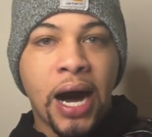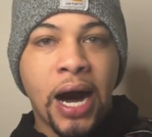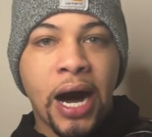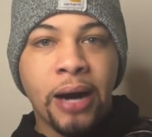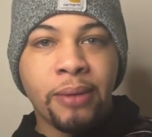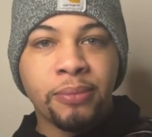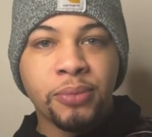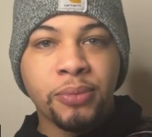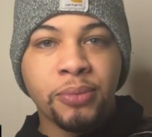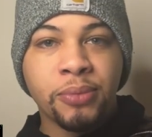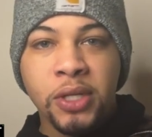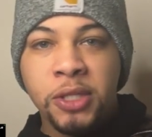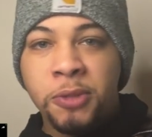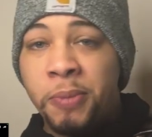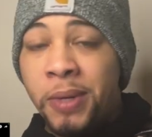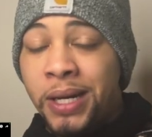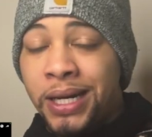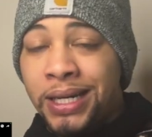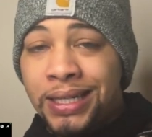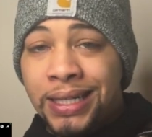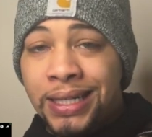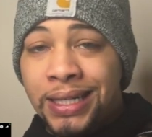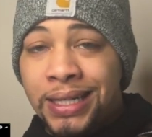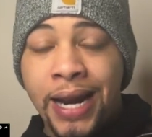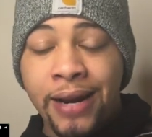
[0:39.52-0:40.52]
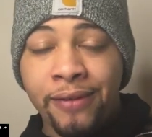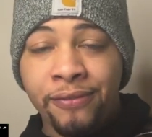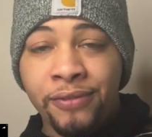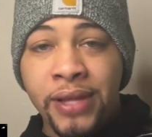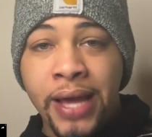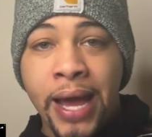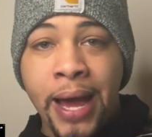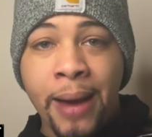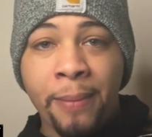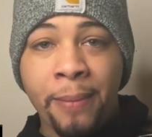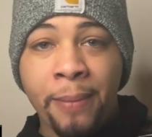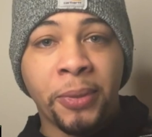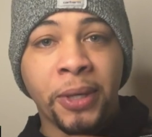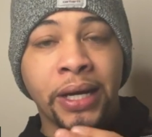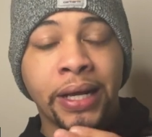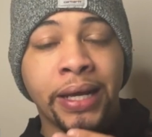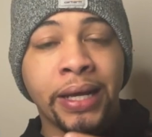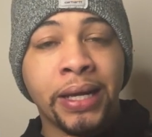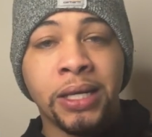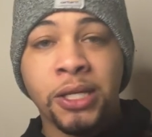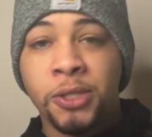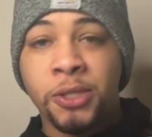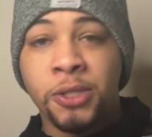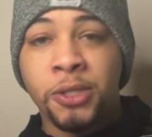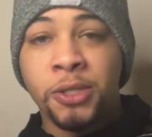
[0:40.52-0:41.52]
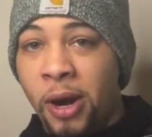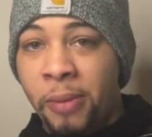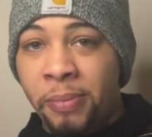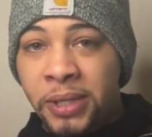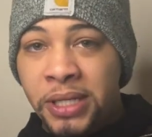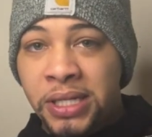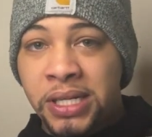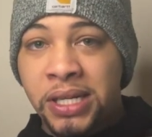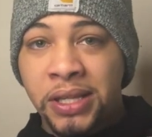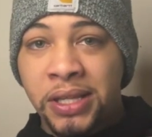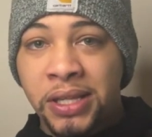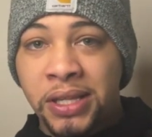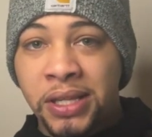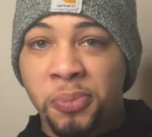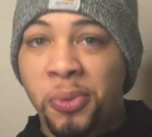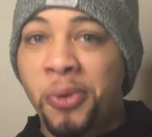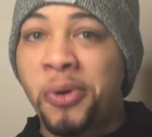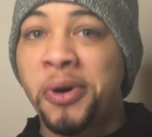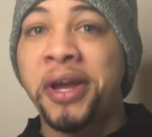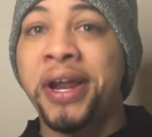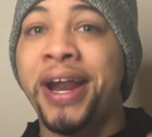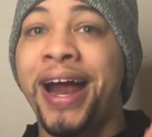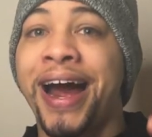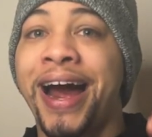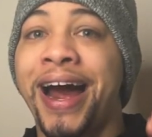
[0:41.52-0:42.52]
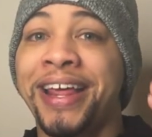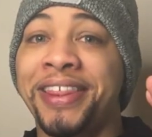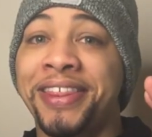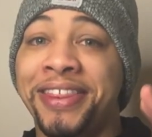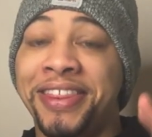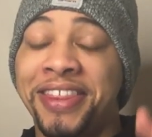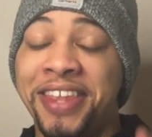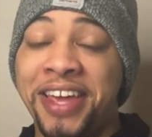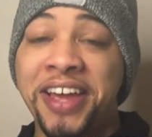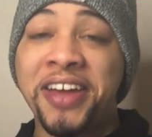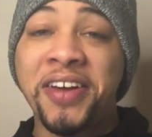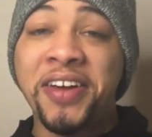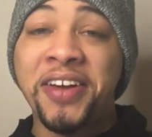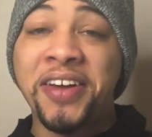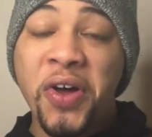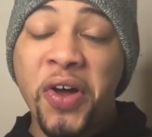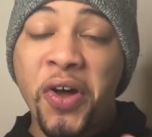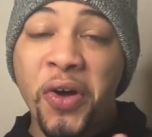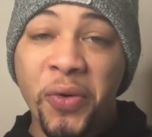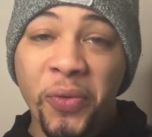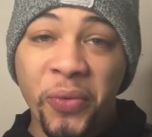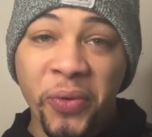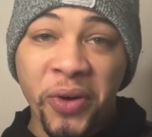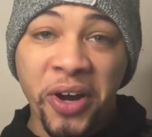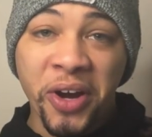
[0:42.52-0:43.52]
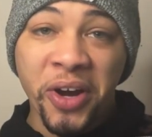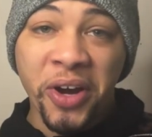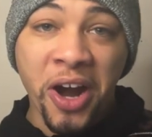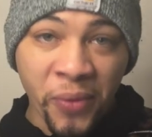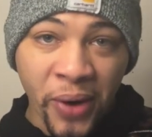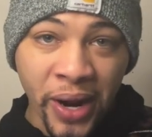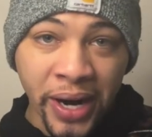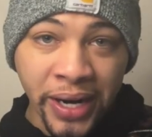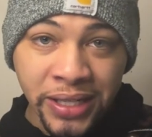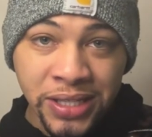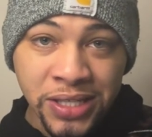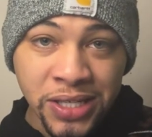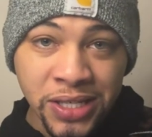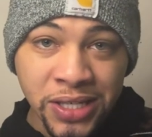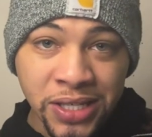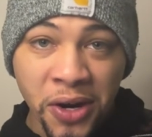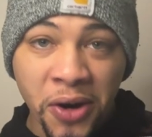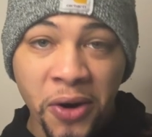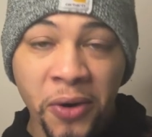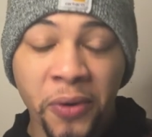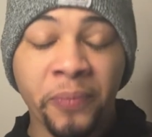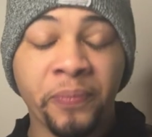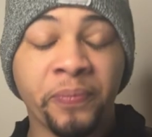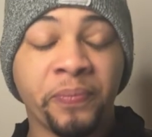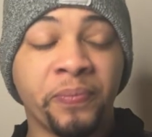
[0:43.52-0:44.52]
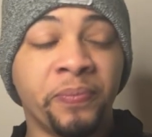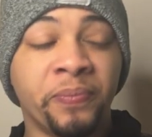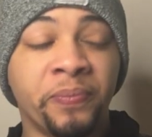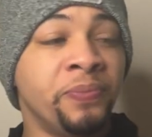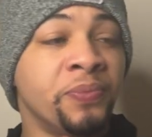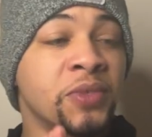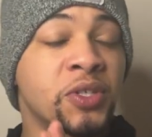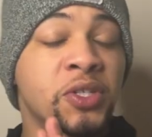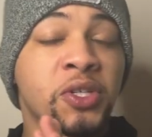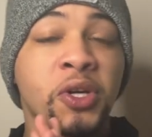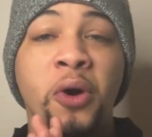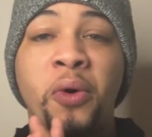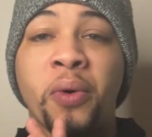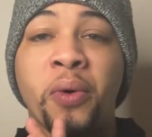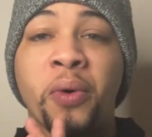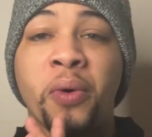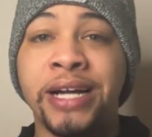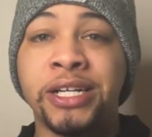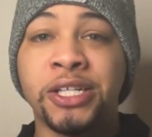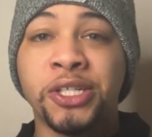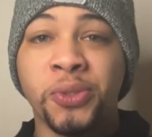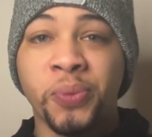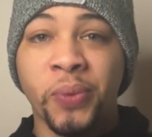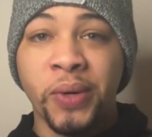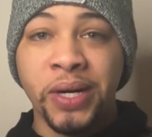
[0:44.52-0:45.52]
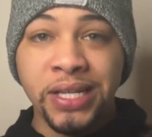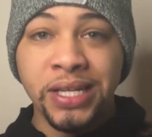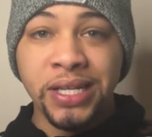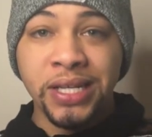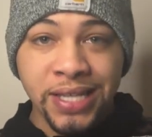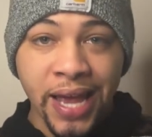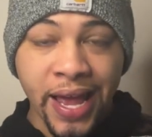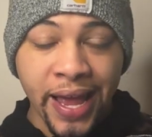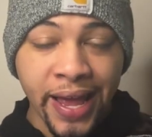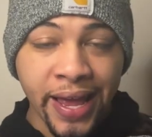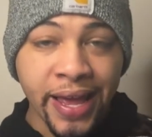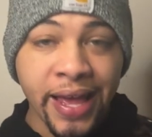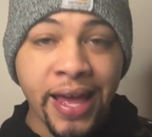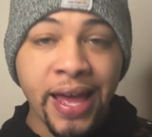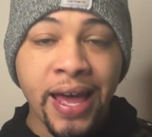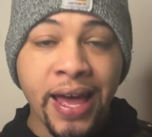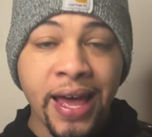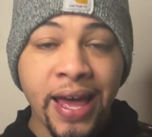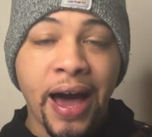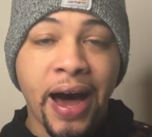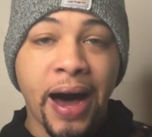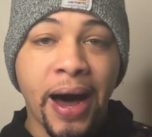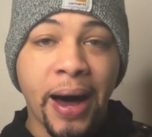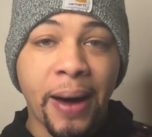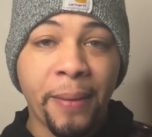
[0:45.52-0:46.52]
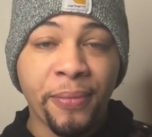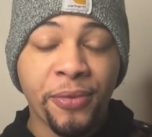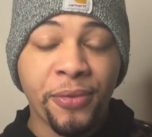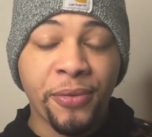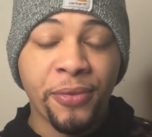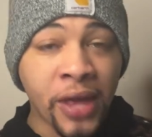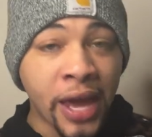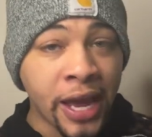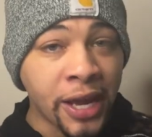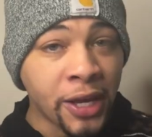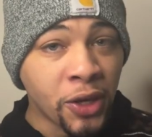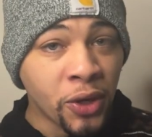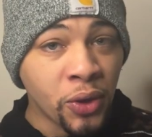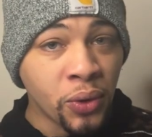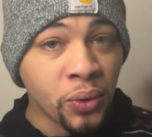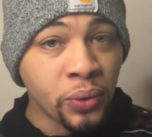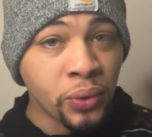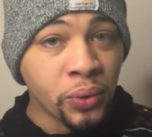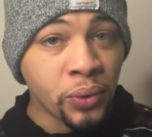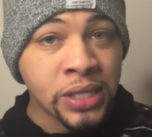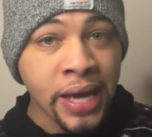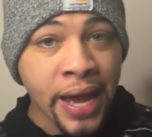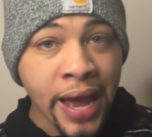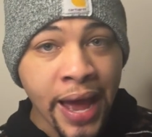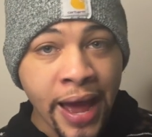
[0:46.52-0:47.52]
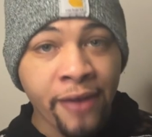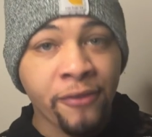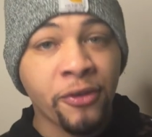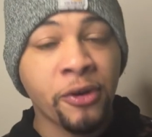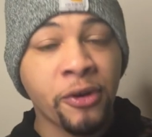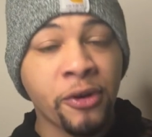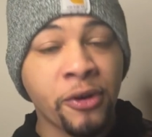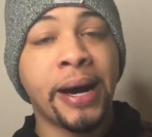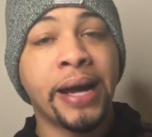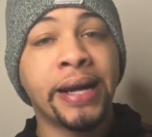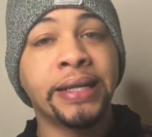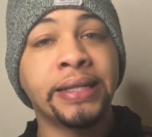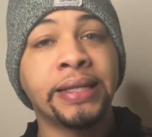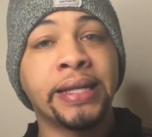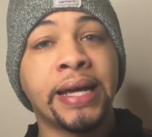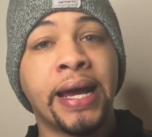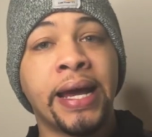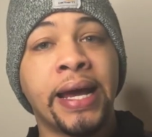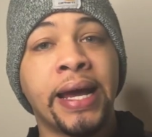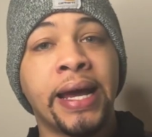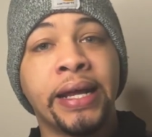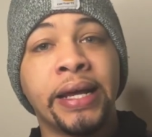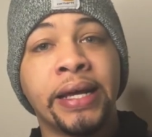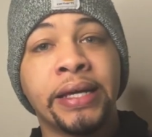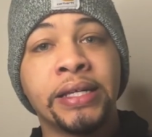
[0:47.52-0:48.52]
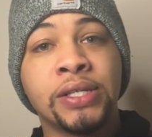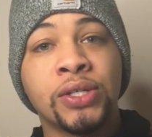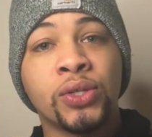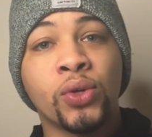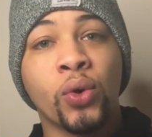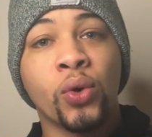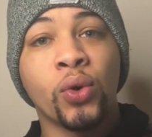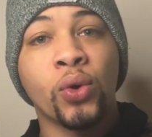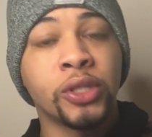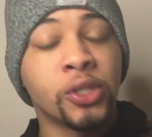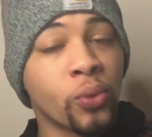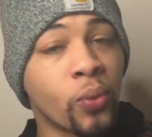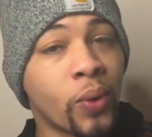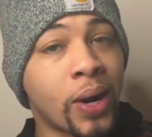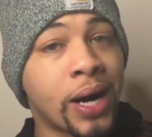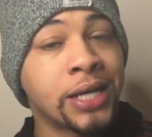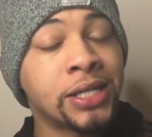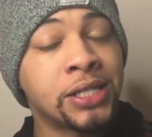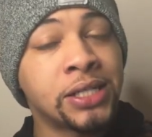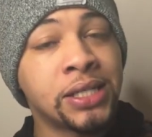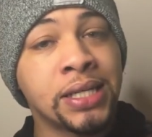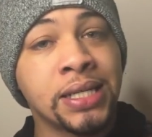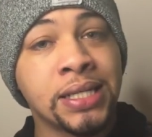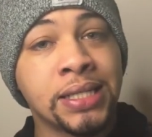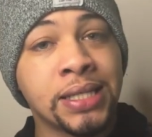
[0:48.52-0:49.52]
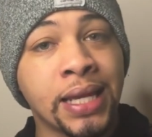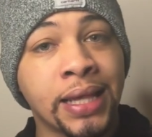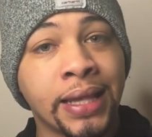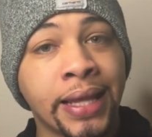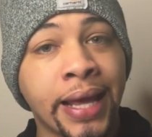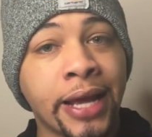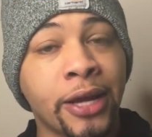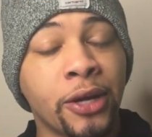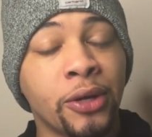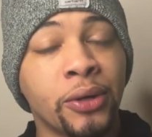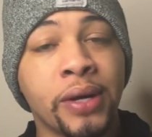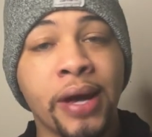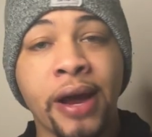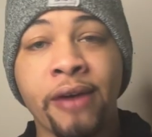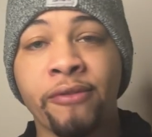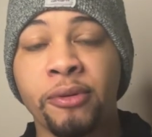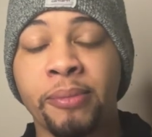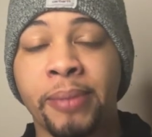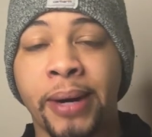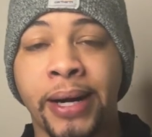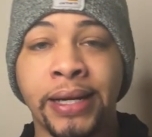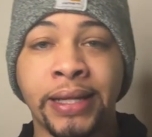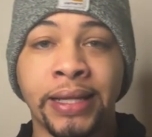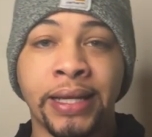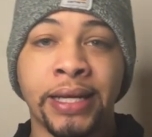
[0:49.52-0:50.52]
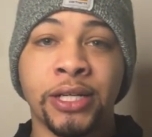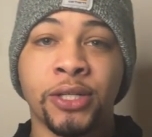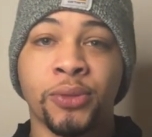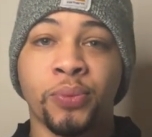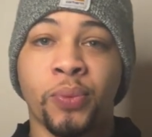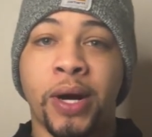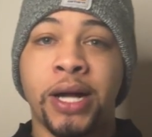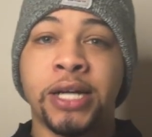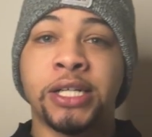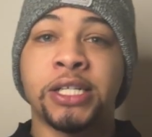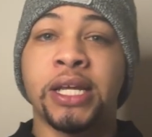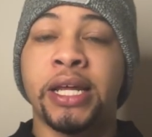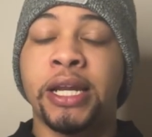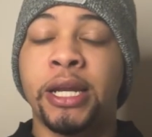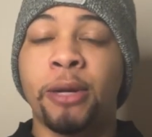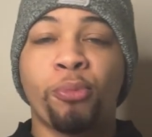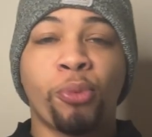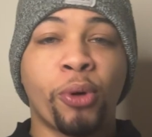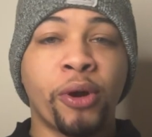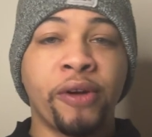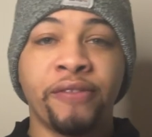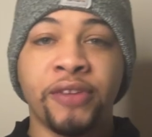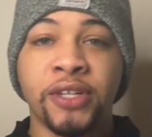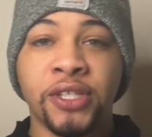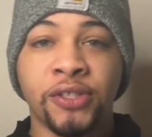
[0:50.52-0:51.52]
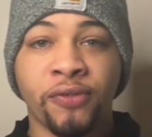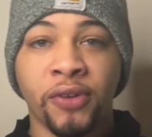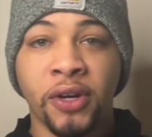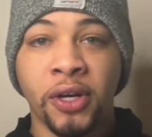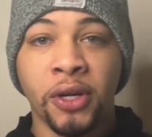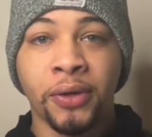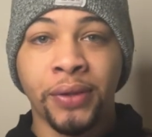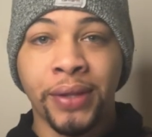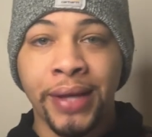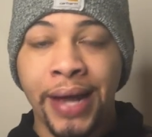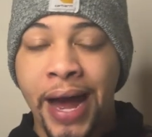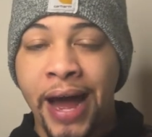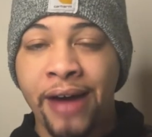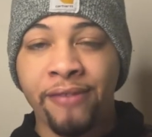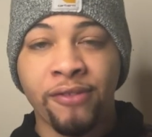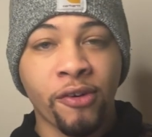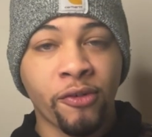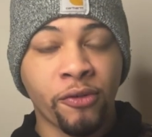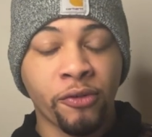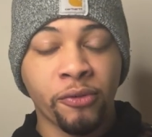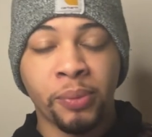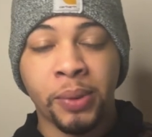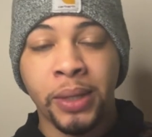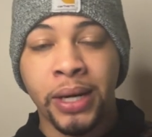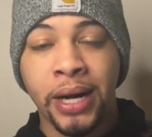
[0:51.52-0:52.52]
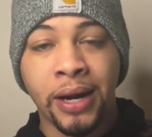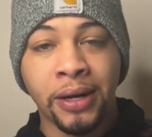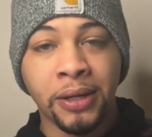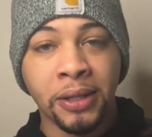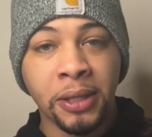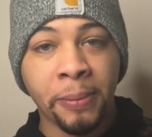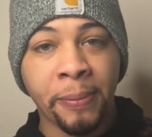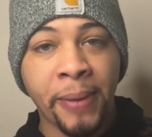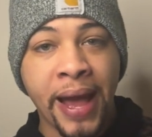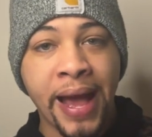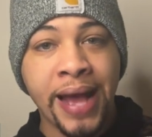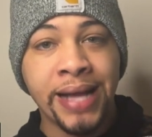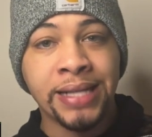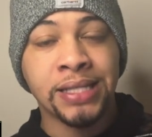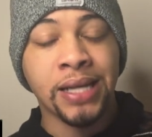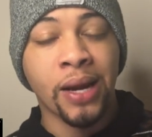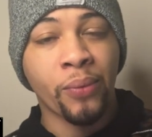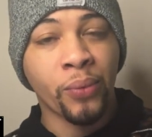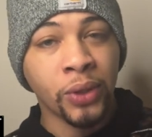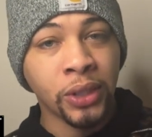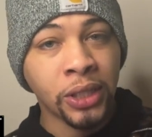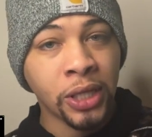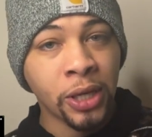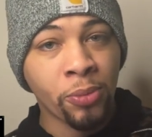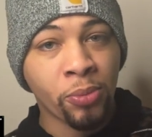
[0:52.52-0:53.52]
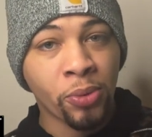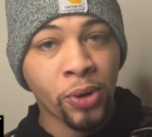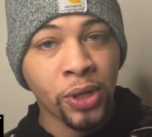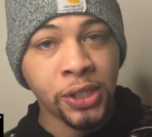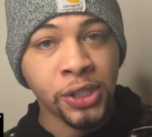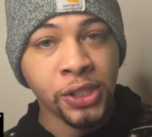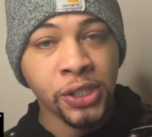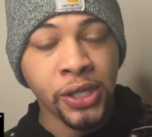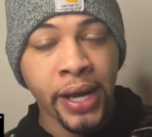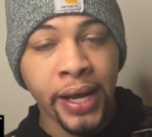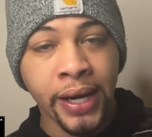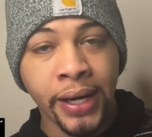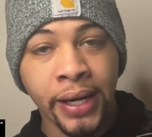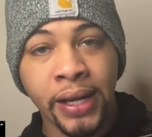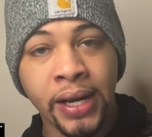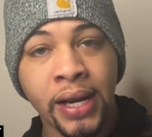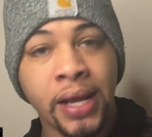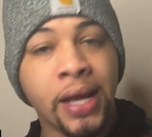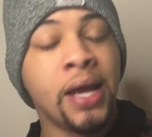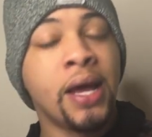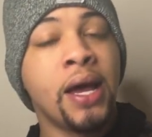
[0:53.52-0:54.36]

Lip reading: So it's been a lot of that, but it has brought me to this point. I think we are ready to go. So I just want to say thank you to everybody that is going to watch this, and thank you to everybody that has watched any previous video that I've ever put out in the past. I really appreciate it.